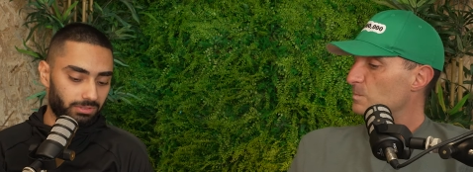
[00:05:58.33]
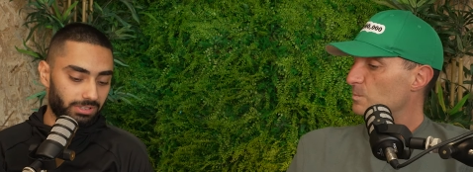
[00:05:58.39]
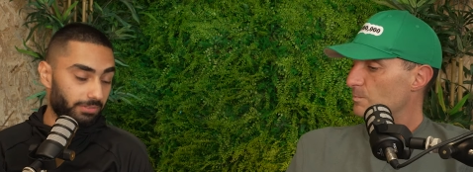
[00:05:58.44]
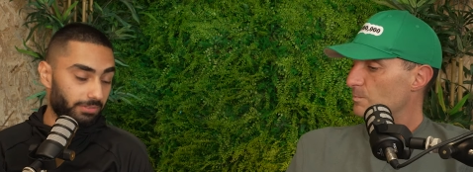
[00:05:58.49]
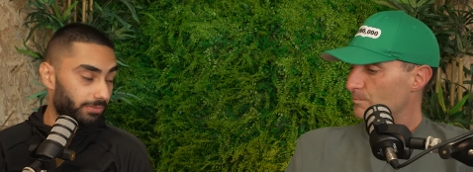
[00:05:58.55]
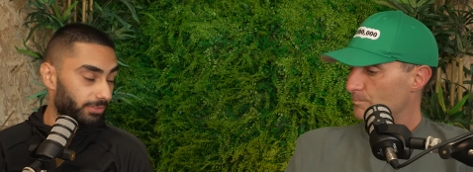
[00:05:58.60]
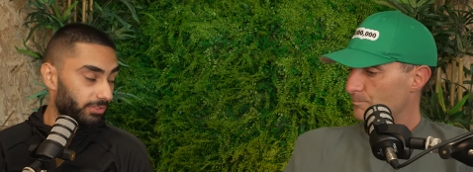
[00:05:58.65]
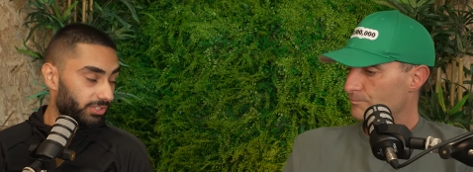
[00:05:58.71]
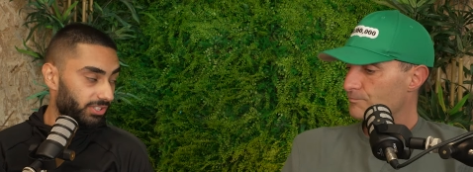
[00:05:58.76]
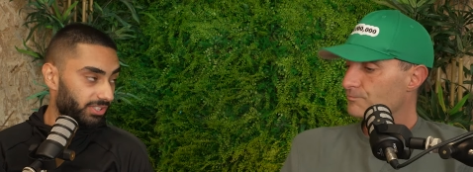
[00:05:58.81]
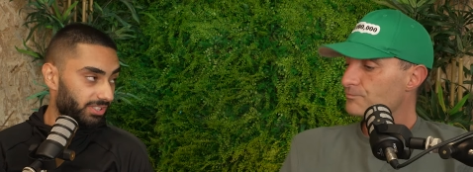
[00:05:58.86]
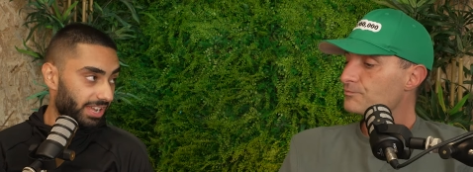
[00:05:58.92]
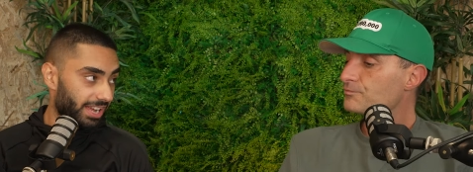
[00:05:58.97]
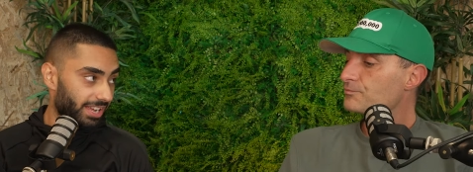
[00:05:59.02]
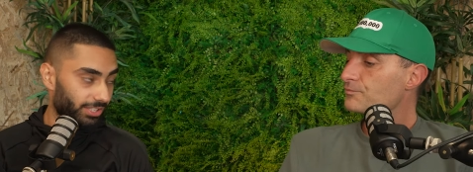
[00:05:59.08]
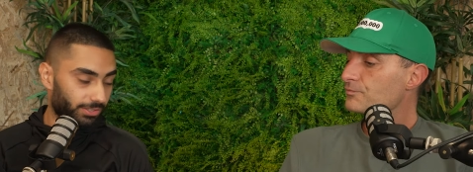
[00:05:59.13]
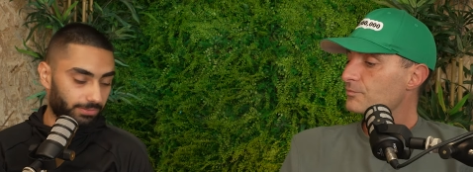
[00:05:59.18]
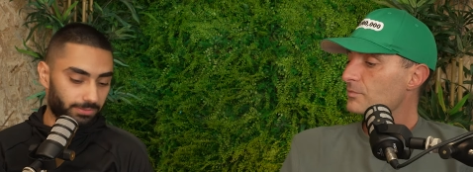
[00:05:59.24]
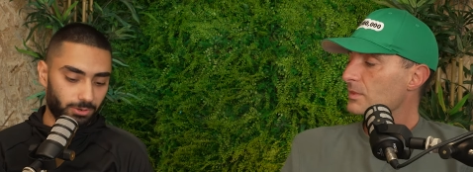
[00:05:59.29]
Speaker 1: different
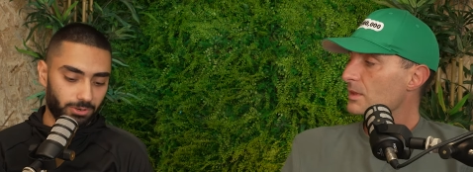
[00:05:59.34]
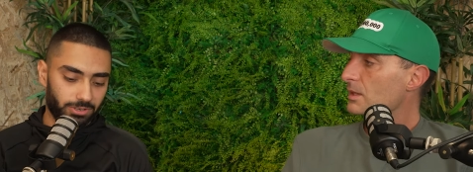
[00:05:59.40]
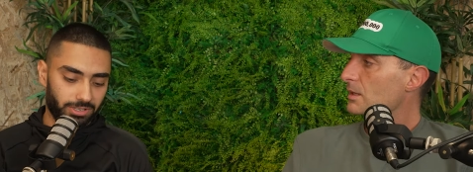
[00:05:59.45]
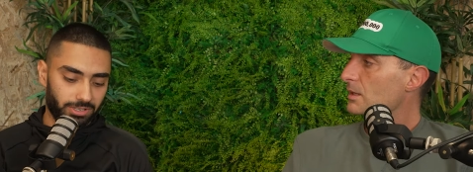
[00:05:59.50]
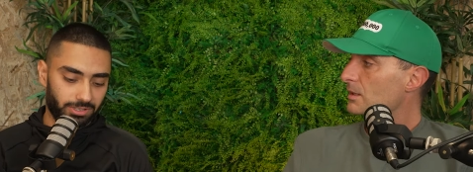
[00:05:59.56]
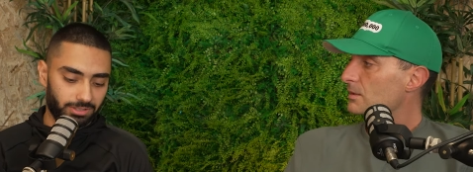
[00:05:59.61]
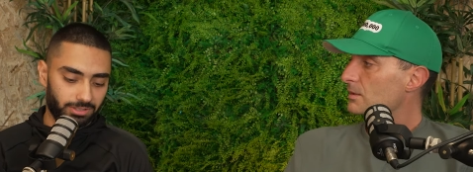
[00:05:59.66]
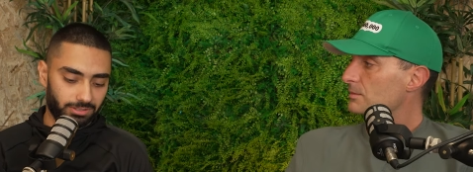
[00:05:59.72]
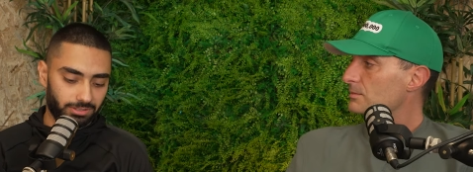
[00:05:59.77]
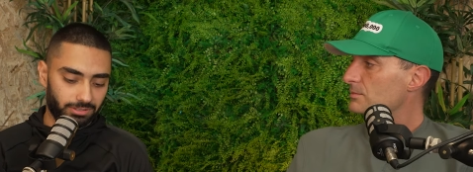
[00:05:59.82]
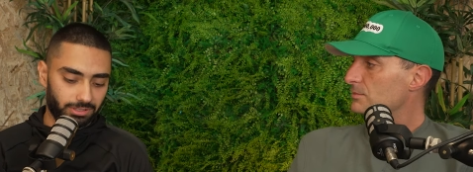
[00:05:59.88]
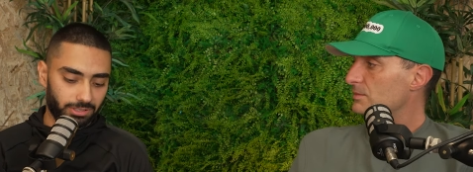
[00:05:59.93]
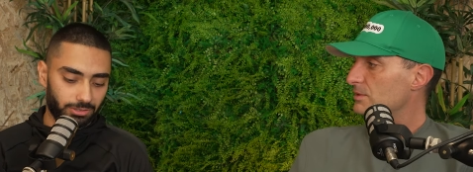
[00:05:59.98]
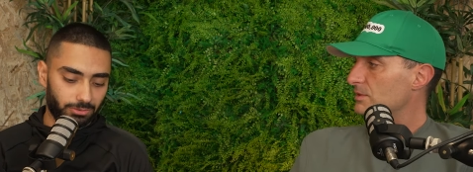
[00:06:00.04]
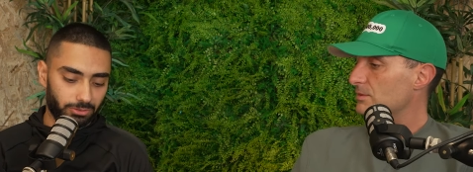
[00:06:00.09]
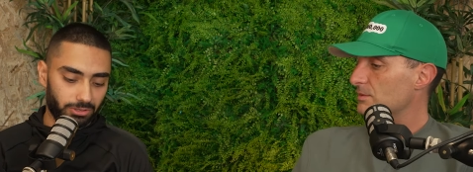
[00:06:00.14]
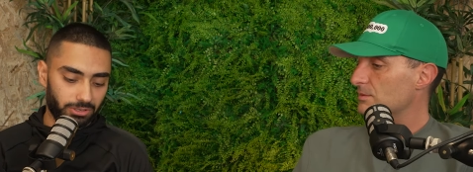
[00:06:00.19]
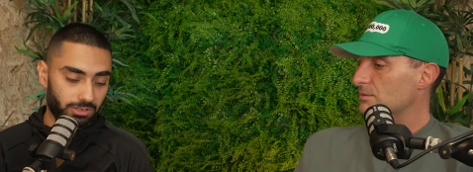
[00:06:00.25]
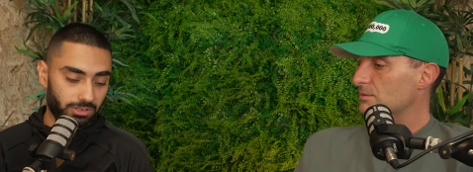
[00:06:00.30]
stats for you. I
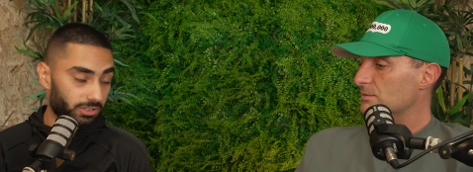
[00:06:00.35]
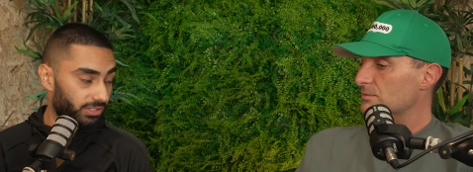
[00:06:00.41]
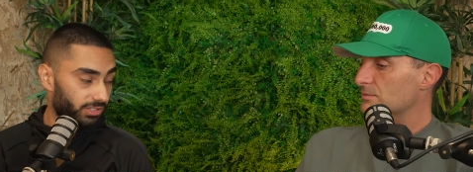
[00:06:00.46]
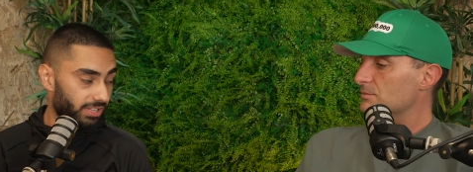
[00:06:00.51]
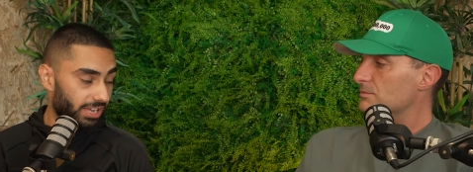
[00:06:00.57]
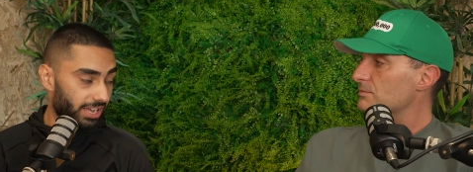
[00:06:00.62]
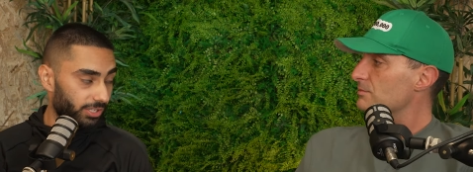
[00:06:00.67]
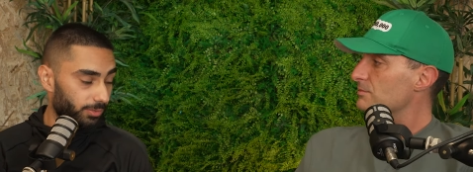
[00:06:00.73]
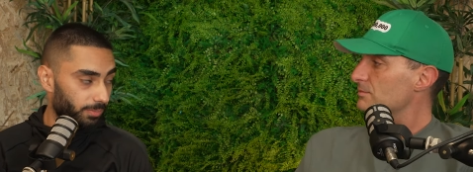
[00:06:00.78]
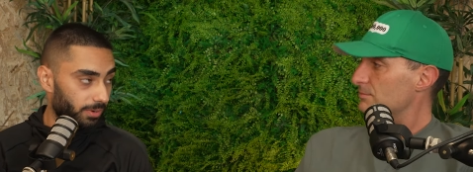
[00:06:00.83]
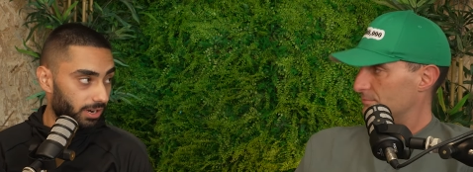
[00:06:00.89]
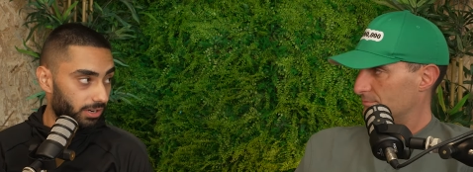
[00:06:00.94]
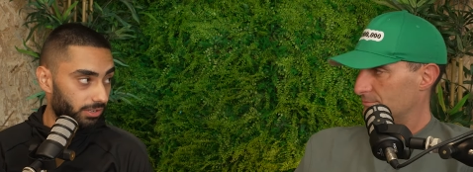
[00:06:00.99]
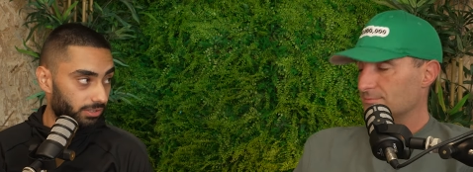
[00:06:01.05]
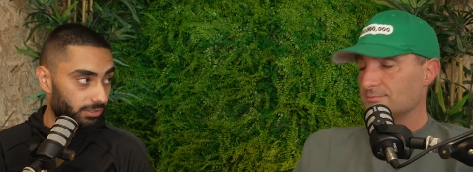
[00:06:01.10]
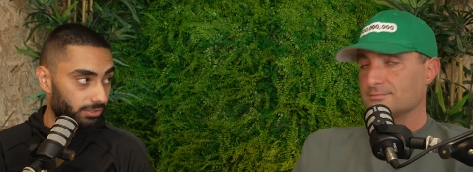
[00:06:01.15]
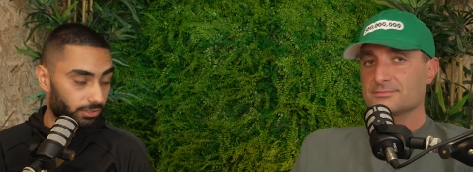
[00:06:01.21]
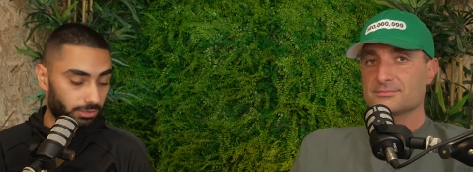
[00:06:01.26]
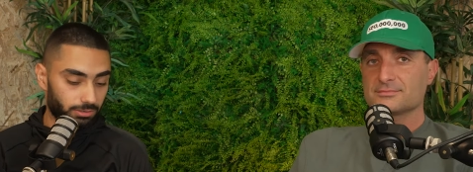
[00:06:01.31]
know that you're a stats
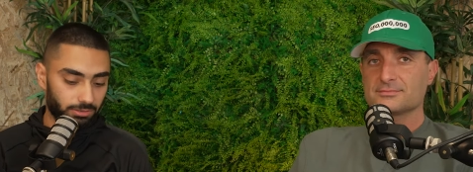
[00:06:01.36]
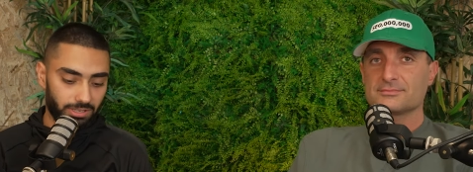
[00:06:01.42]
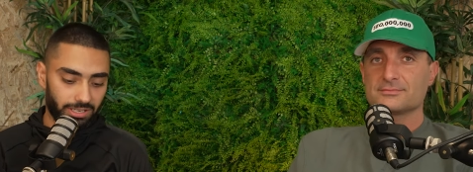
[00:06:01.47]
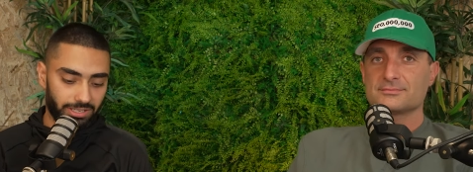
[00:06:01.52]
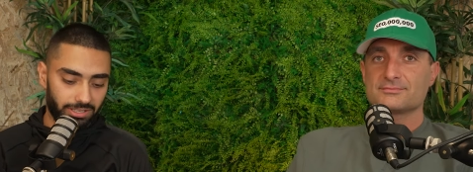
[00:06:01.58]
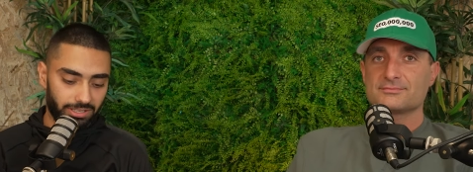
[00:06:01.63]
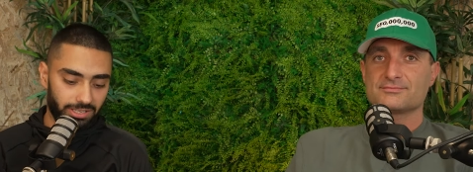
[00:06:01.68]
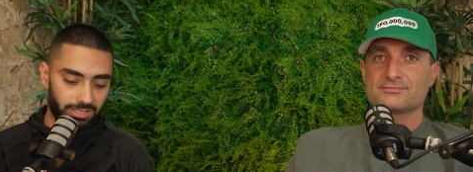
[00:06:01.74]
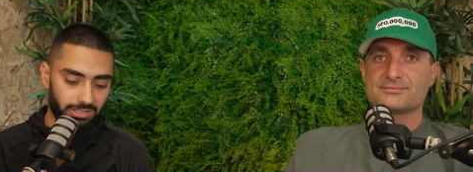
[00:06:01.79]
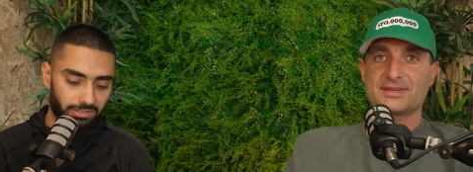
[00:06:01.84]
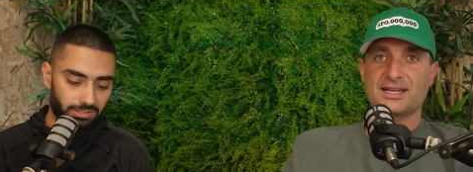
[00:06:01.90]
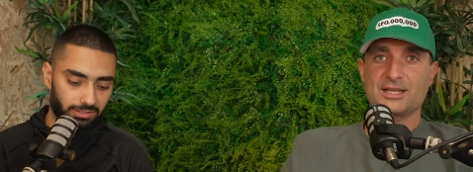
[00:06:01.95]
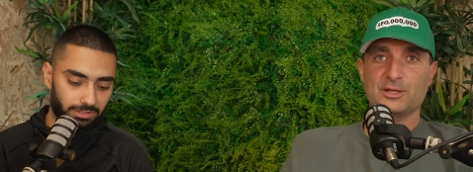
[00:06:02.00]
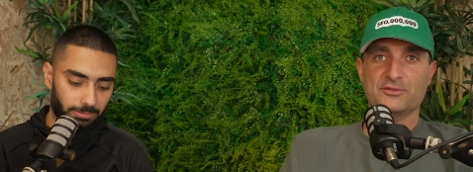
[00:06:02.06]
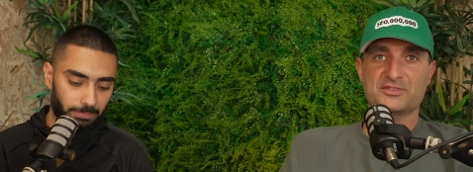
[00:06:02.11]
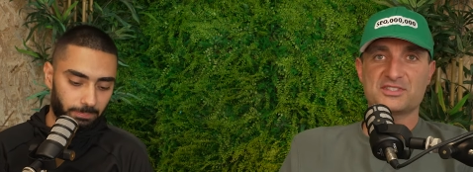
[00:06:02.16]
person, so you'll like this. I love